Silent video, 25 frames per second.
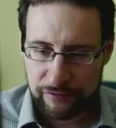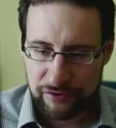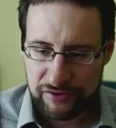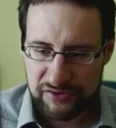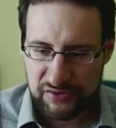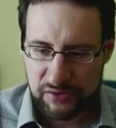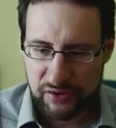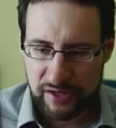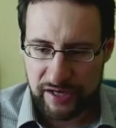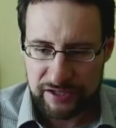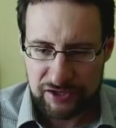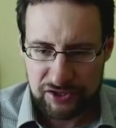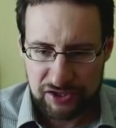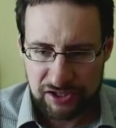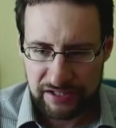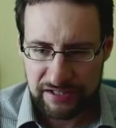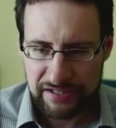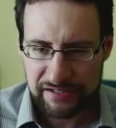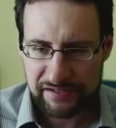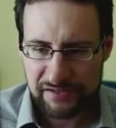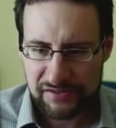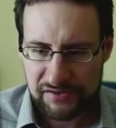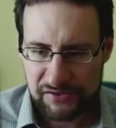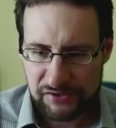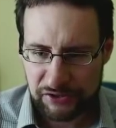So actually
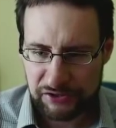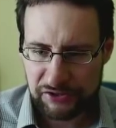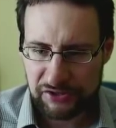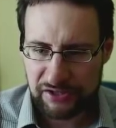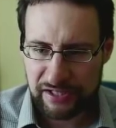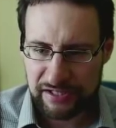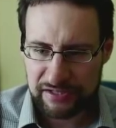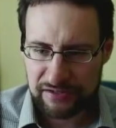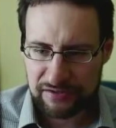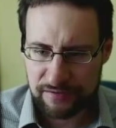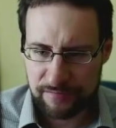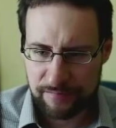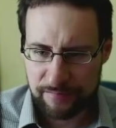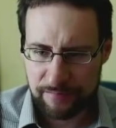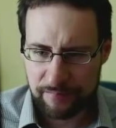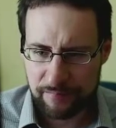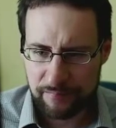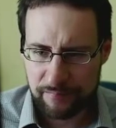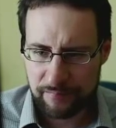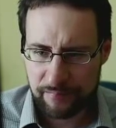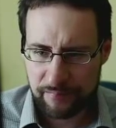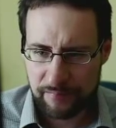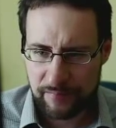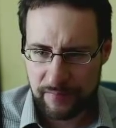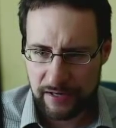it is not an Atom.
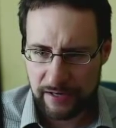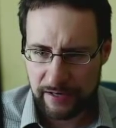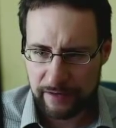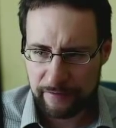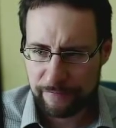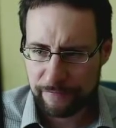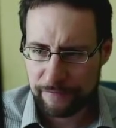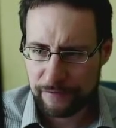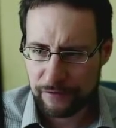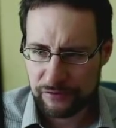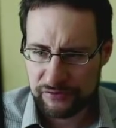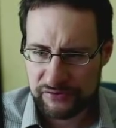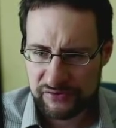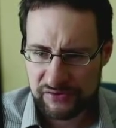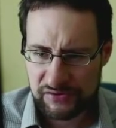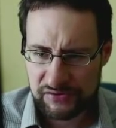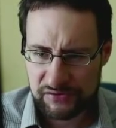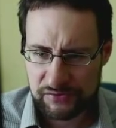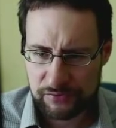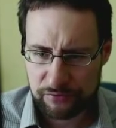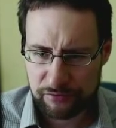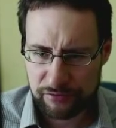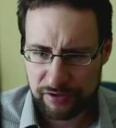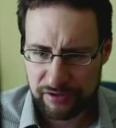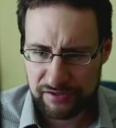I found this
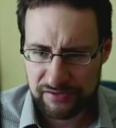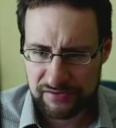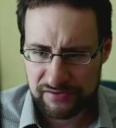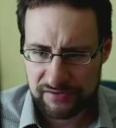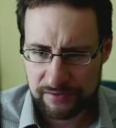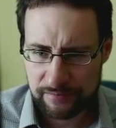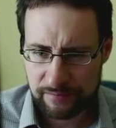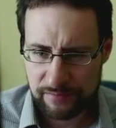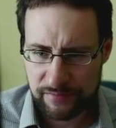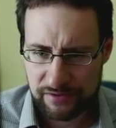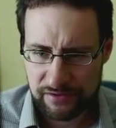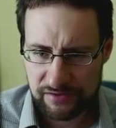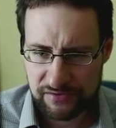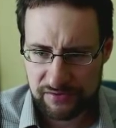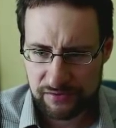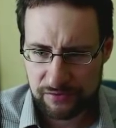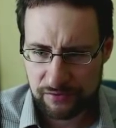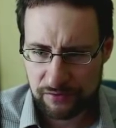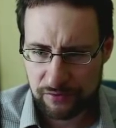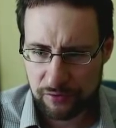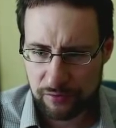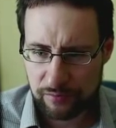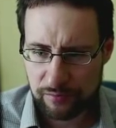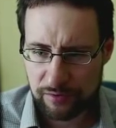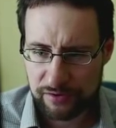already some minutes
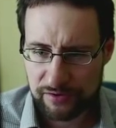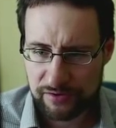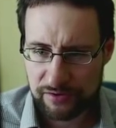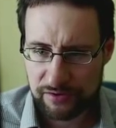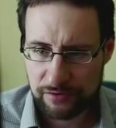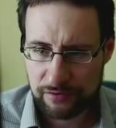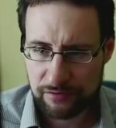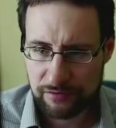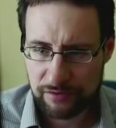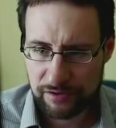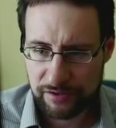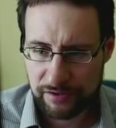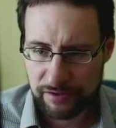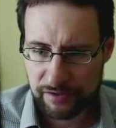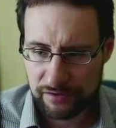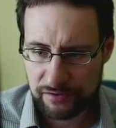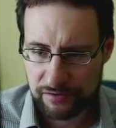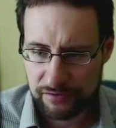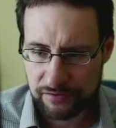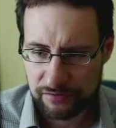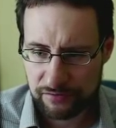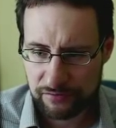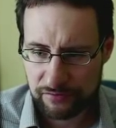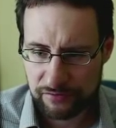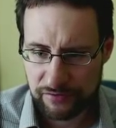ago, but now I
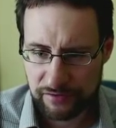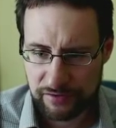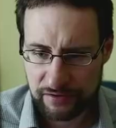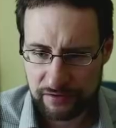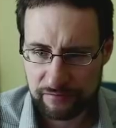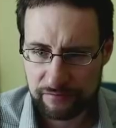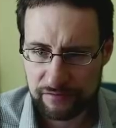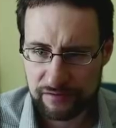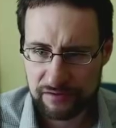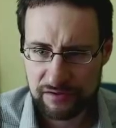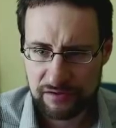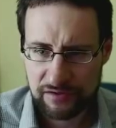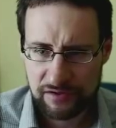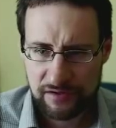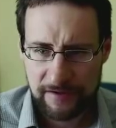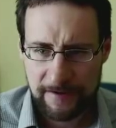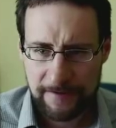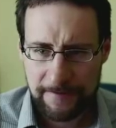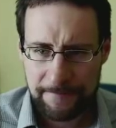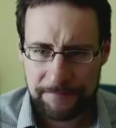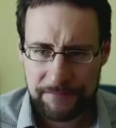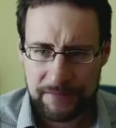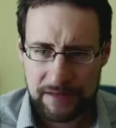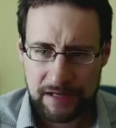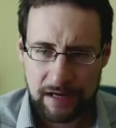don't have it
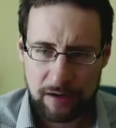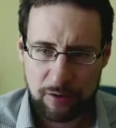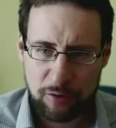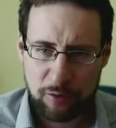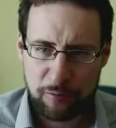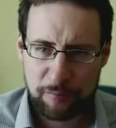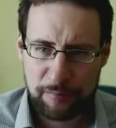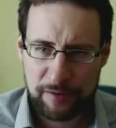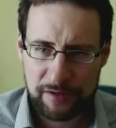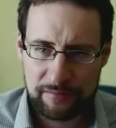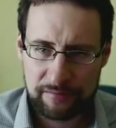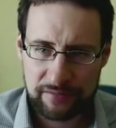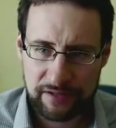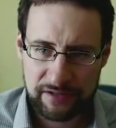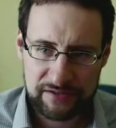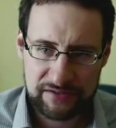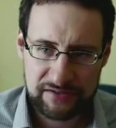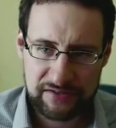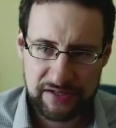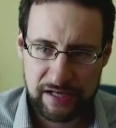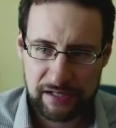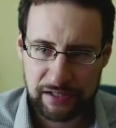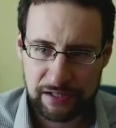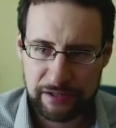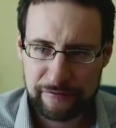open. But
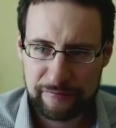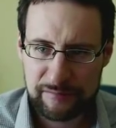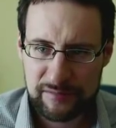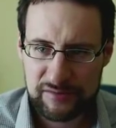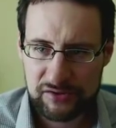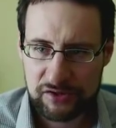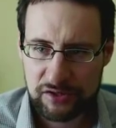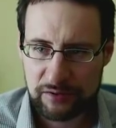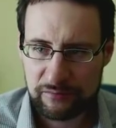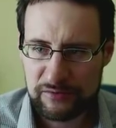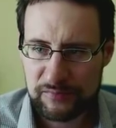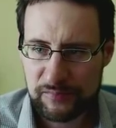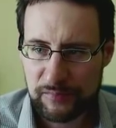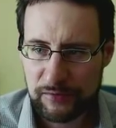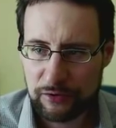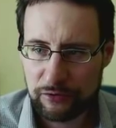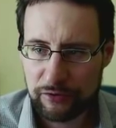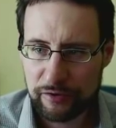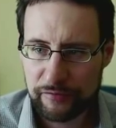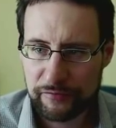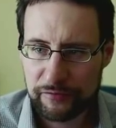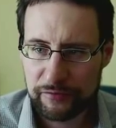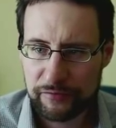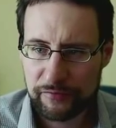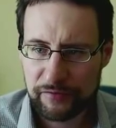yeah, leave me in the comments below
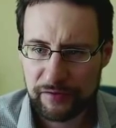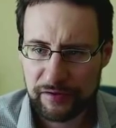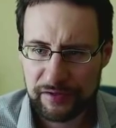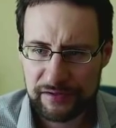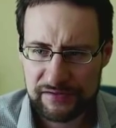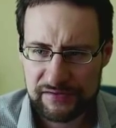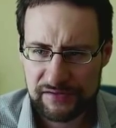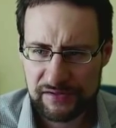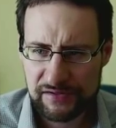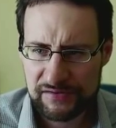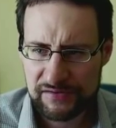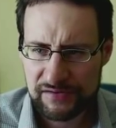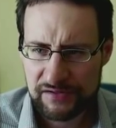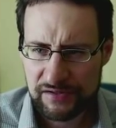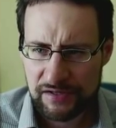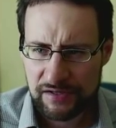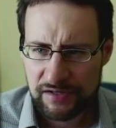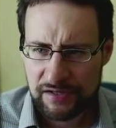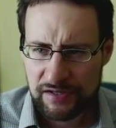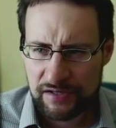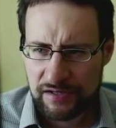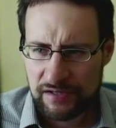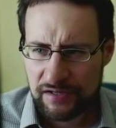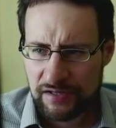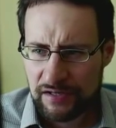if you find this
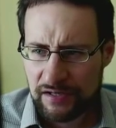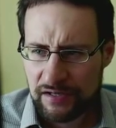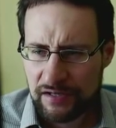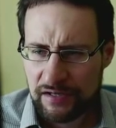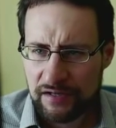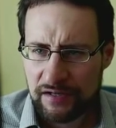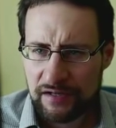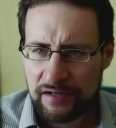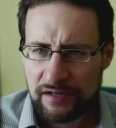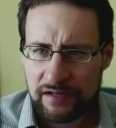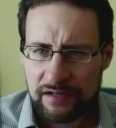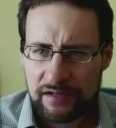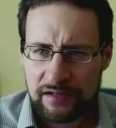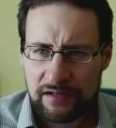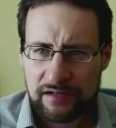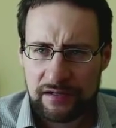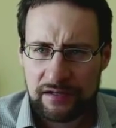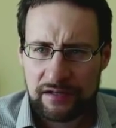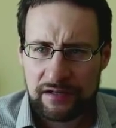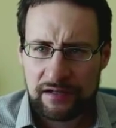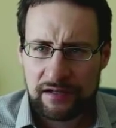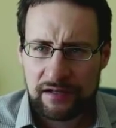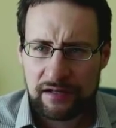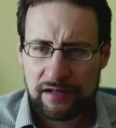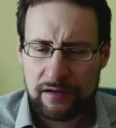
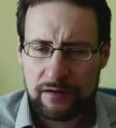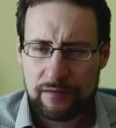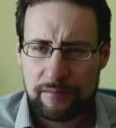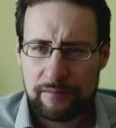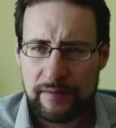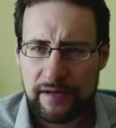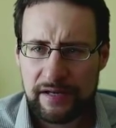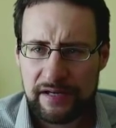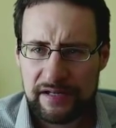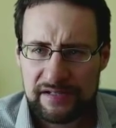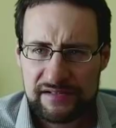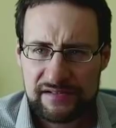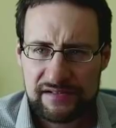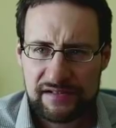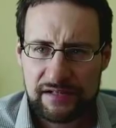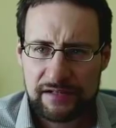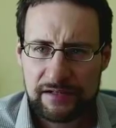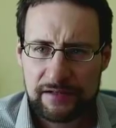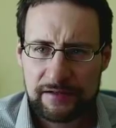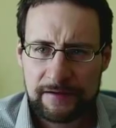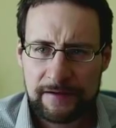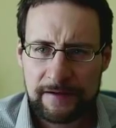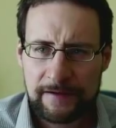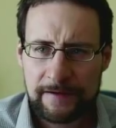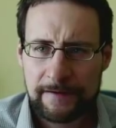
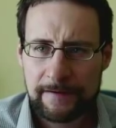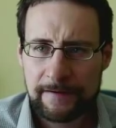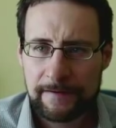amazing.